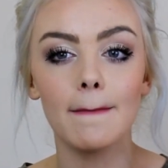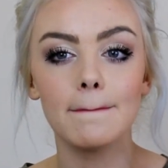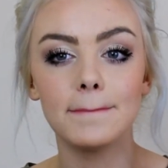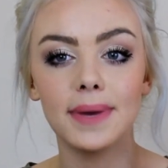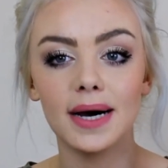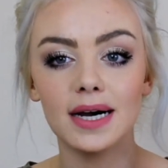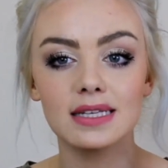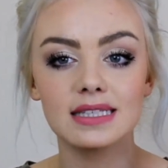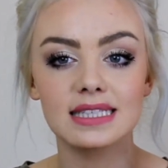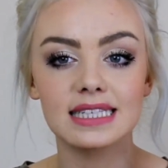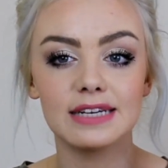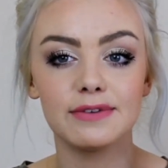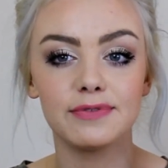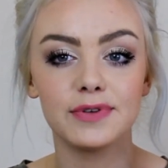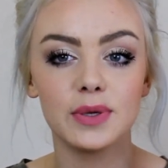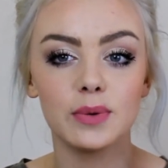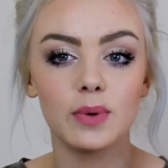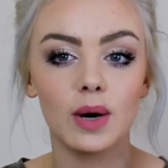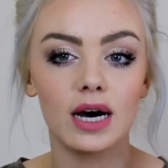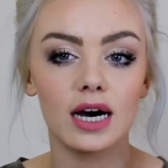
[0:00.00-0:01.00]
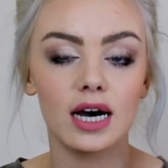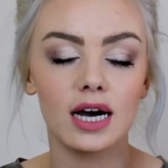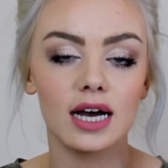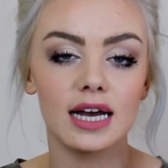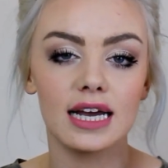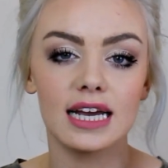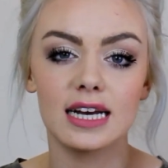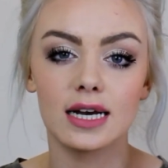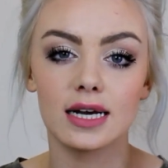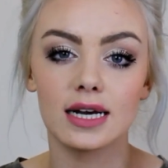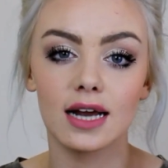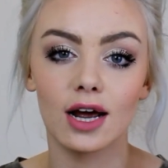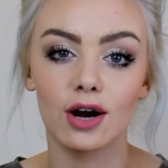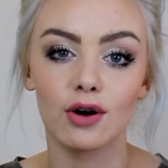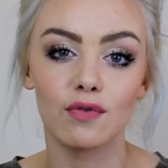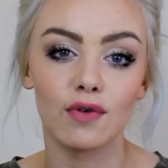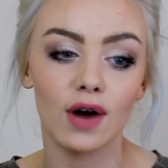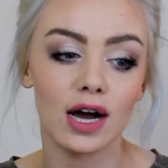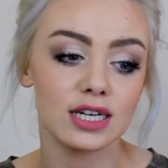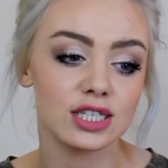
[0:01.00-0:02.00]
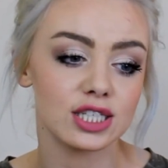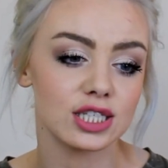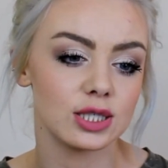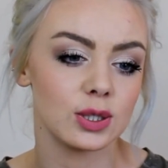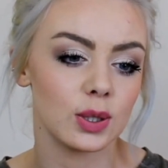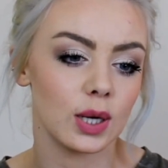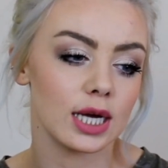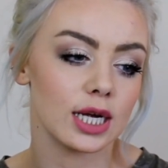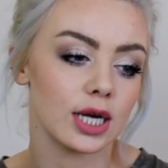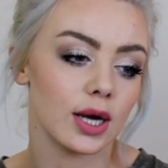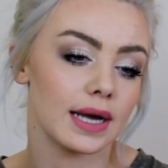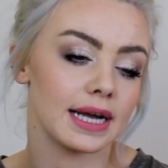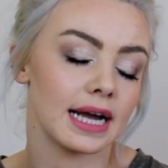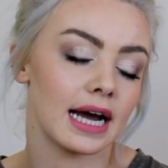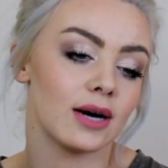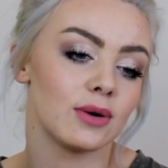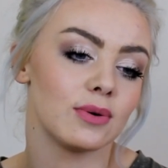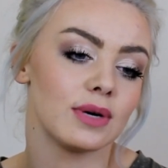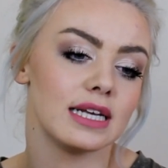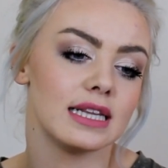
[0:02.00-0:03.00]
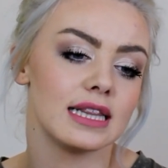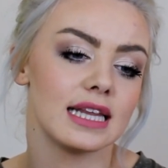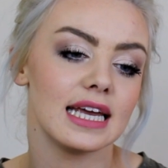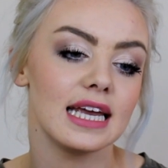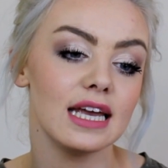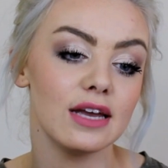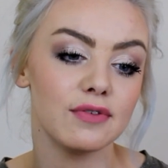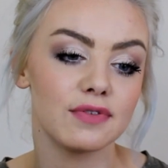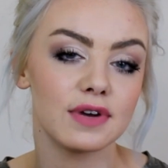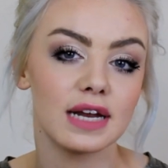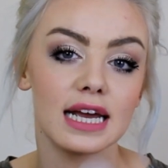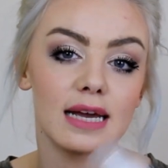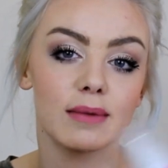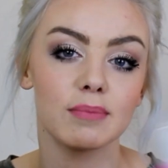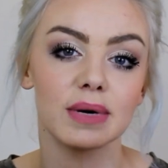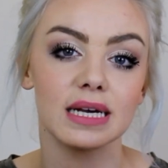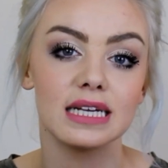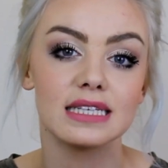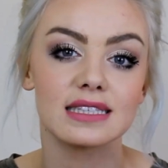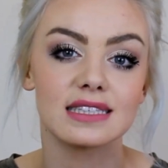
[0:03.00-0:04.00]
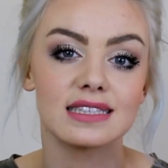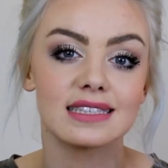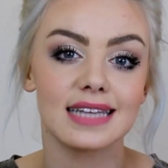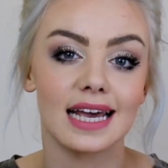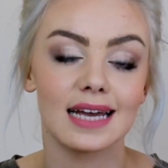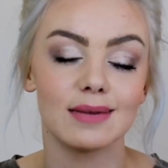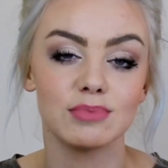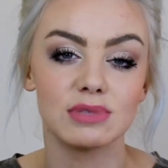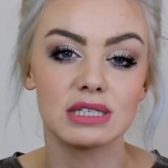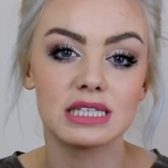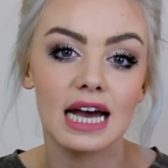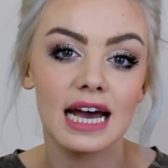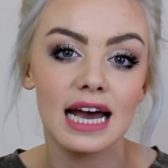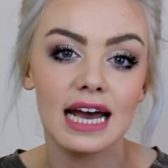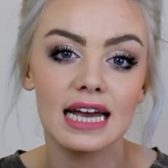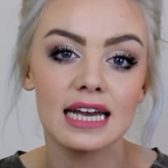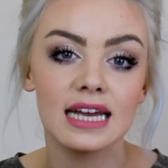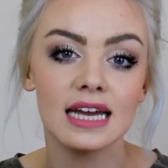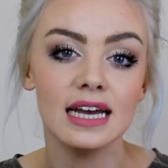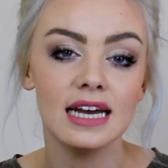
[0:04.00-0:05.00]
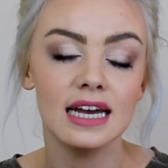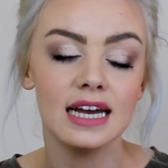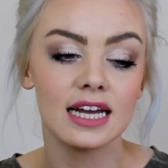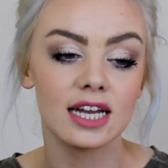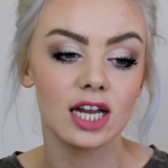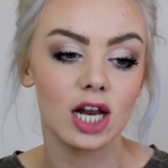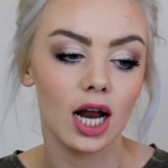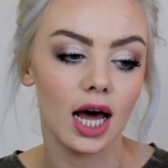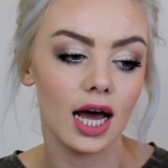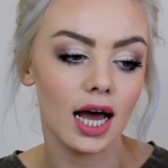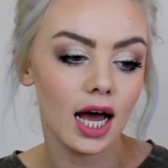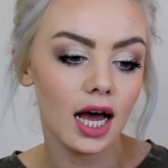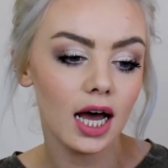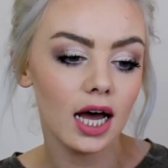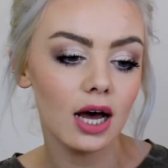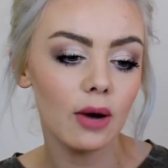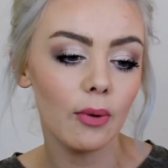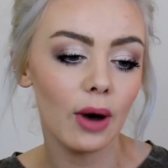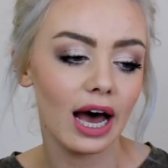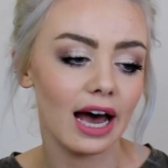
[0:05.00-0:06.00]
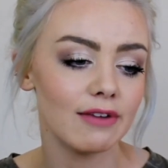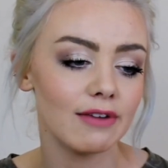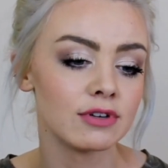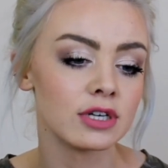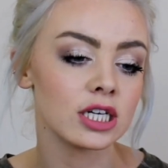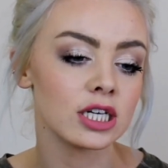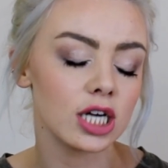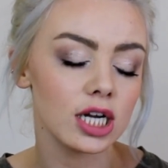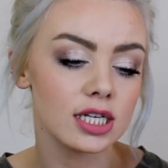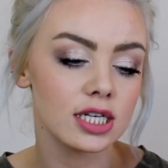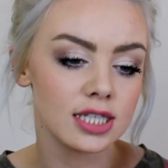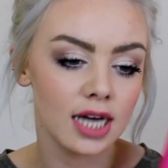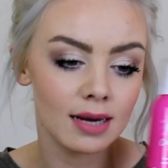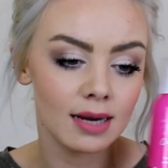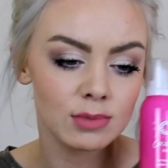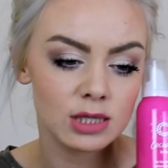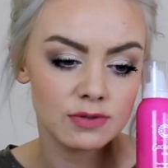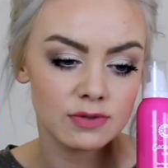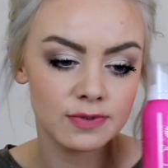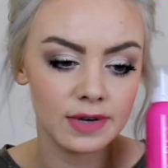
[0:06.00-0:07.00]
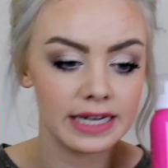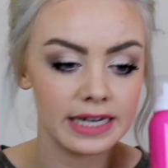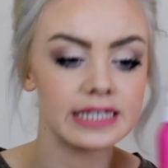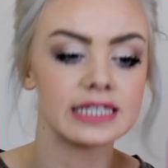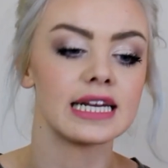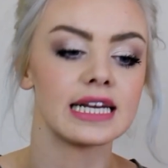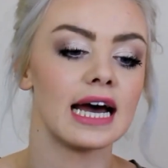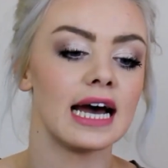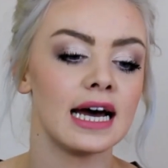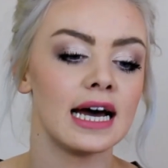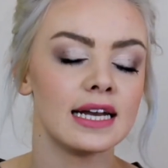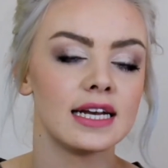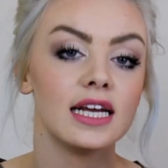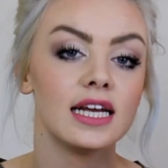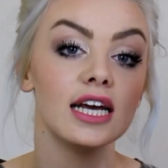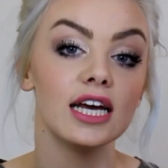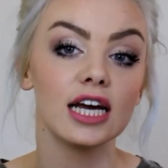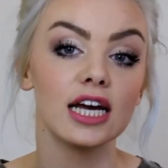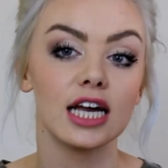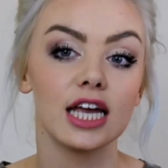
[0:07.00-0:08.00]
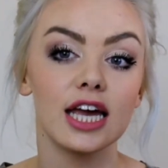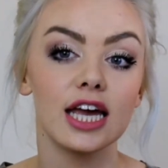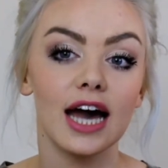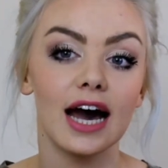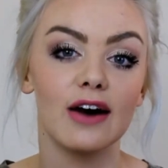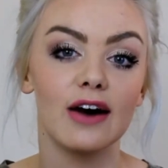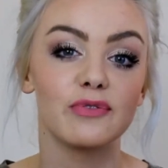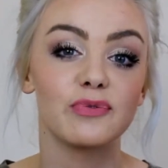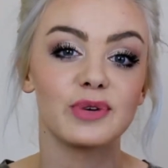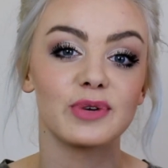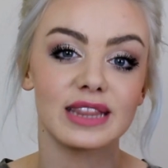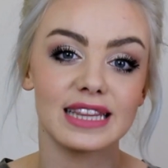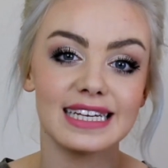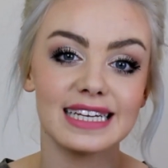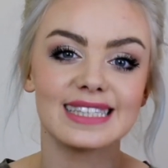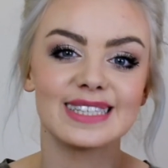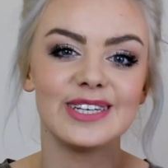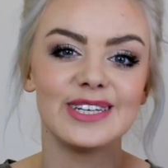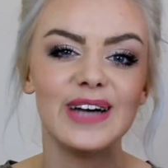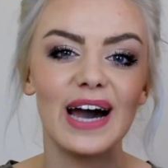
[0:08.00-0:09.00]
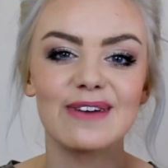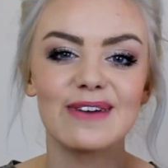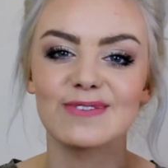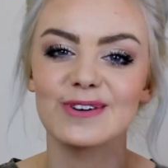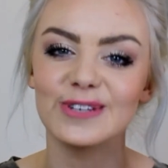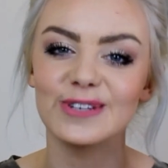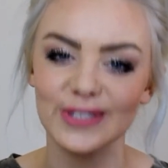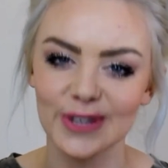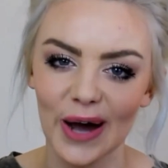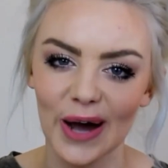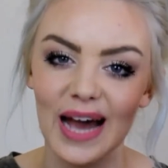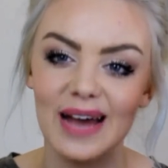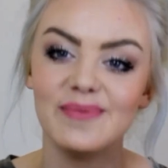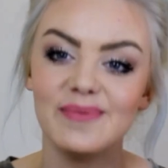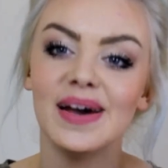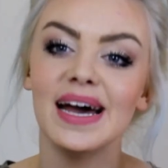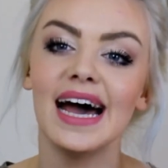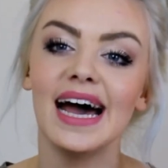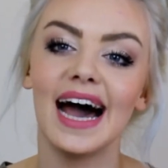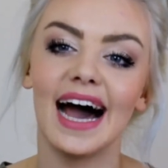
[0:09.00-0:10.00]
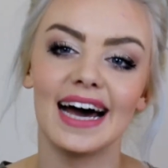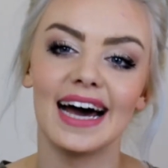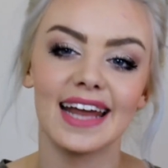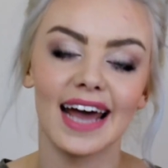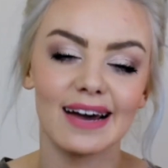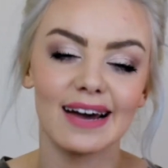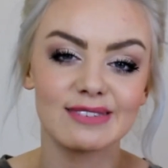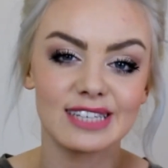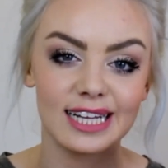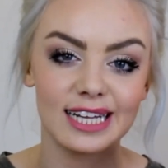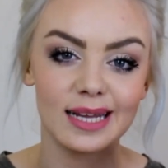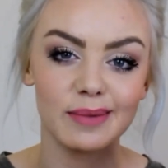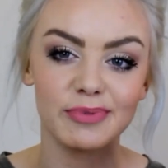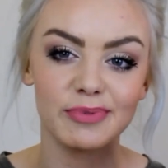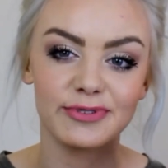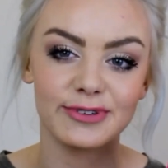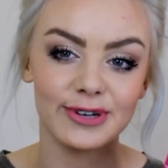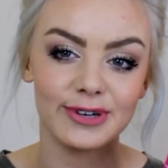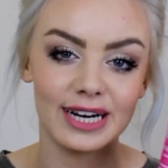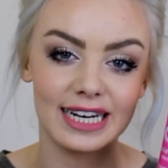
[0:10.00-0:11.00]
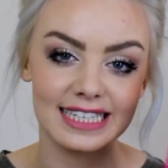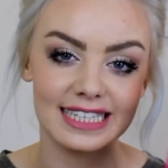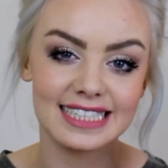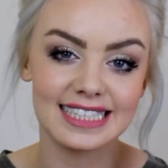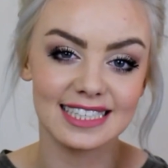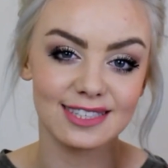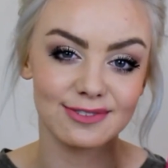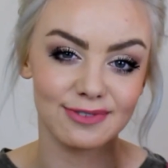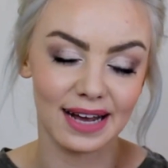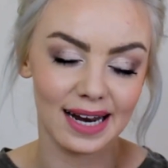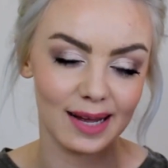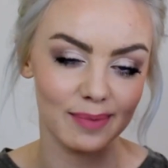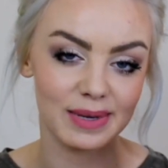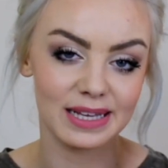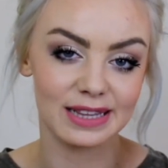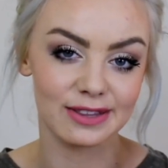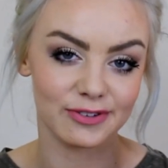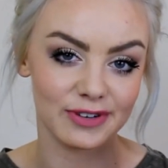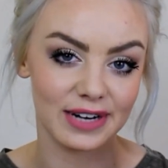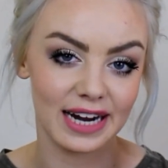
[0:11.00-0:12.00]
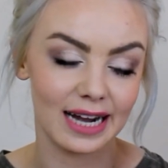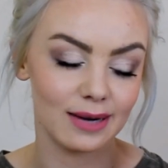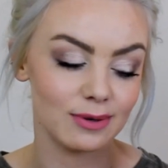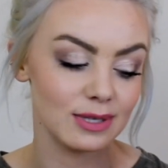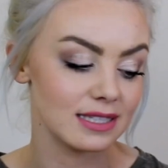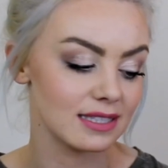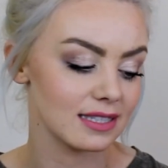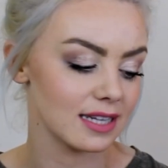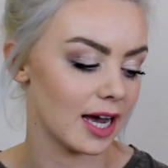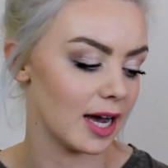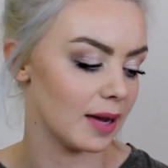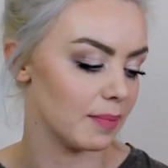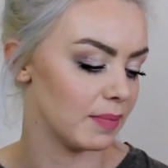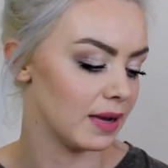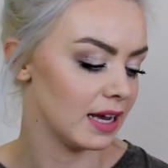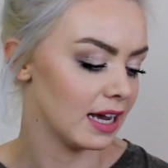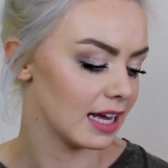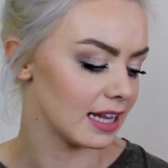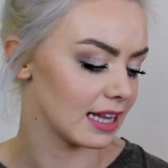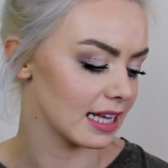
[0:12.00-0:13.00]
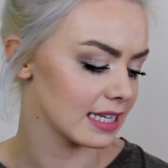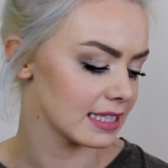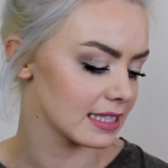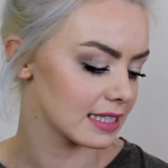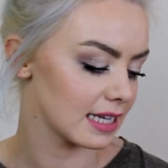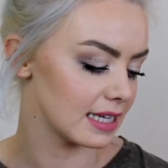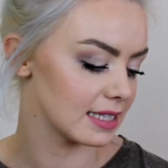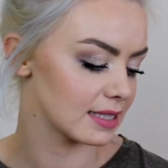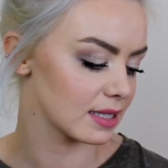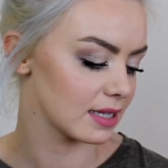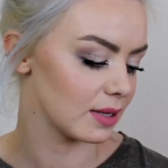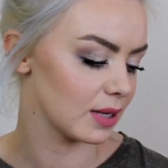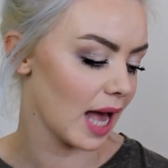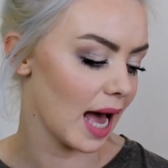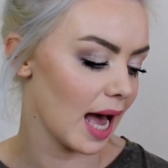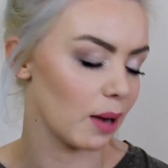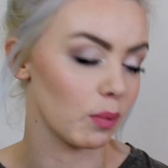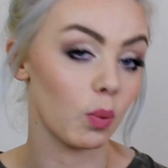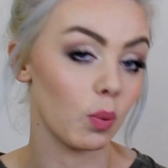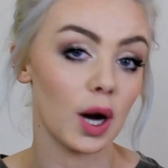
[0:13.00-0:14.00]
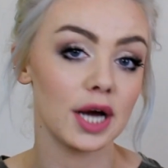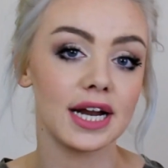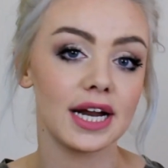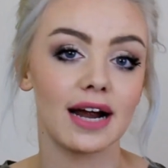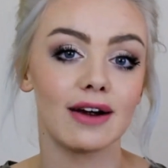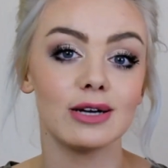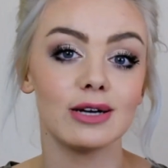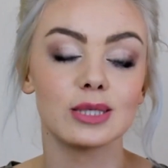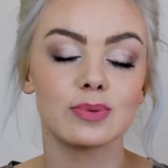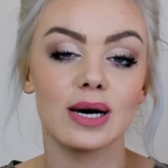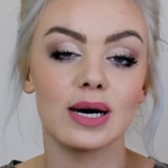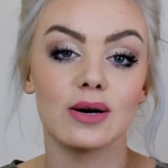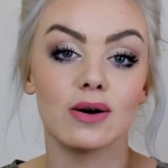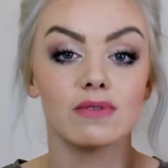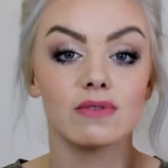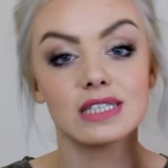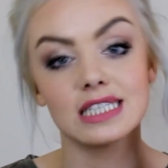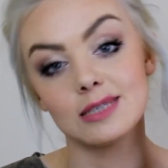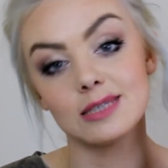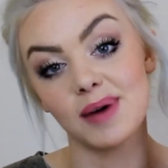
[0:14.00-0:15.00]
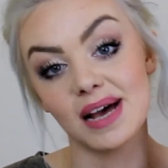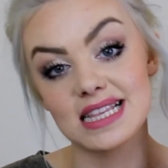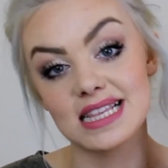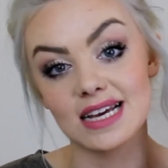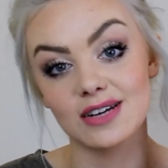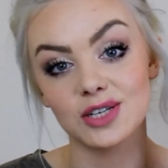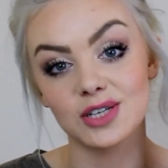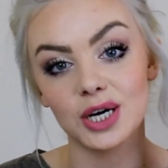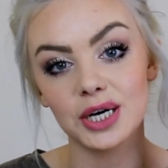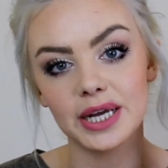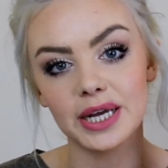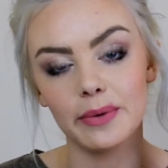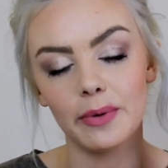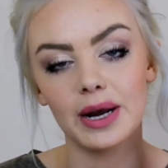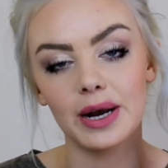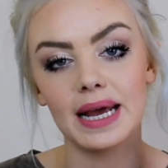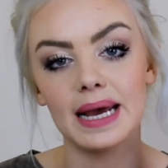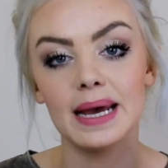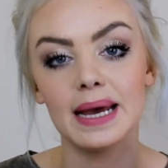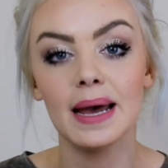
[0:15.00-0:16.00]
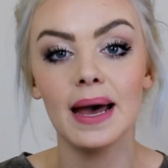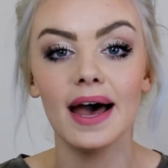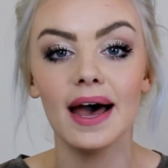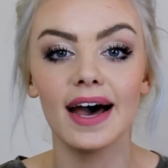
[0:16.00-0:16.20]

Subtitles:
But if you are in a rush and you're like going out in the evening, but it's the same day, you're like, oh, I haven't got time to fake tan. You have. With this, you have got time. And I have done that before, and it did develop in 3 hours. I think it says, yeah, 1 hour as well. Obviously depends how dark you want it.